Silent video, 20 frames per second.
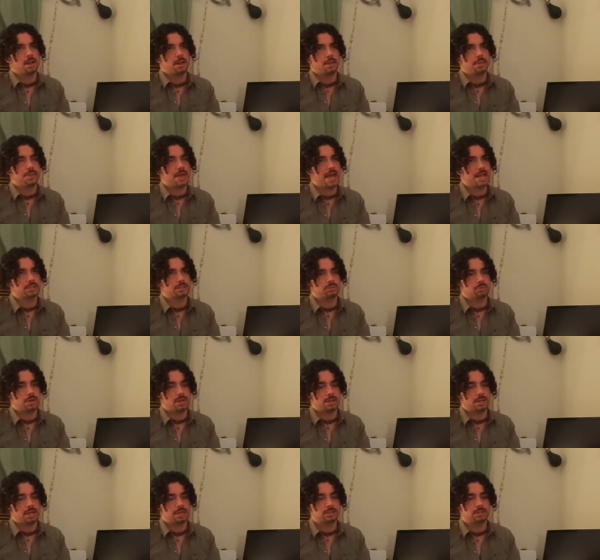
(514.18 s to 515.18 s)
That's
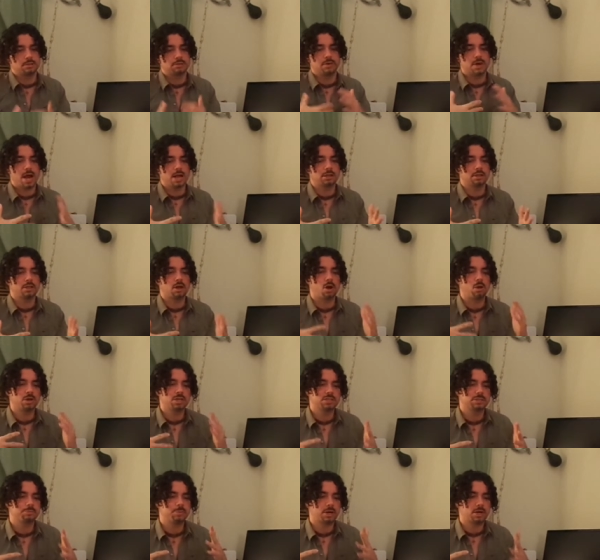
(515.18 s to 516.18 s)
what like the divine the
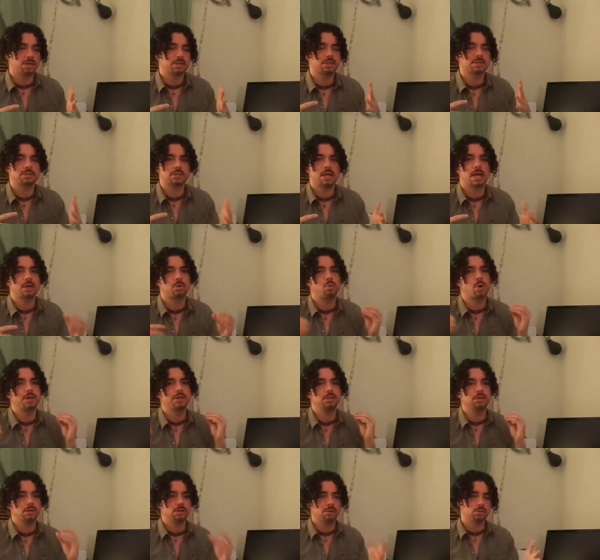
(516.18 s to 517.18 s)
Holy Spirit does like
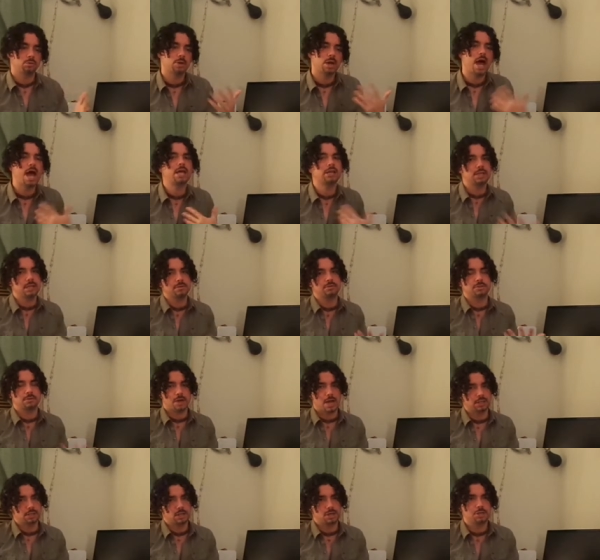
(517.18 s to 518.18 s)
when you when I leave
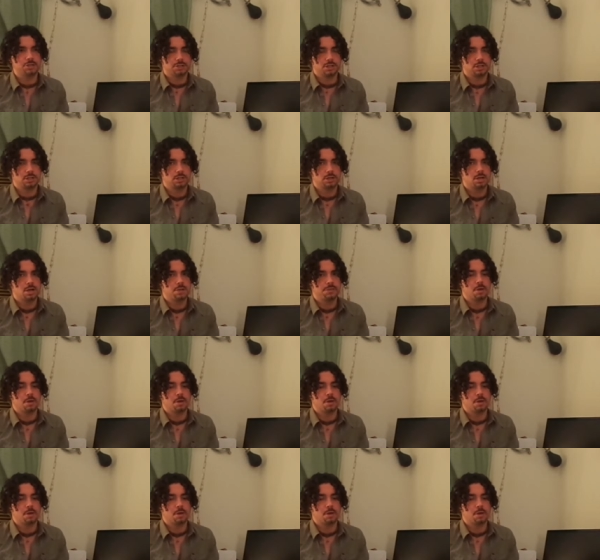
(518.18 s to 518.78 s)
Divine Liturgy,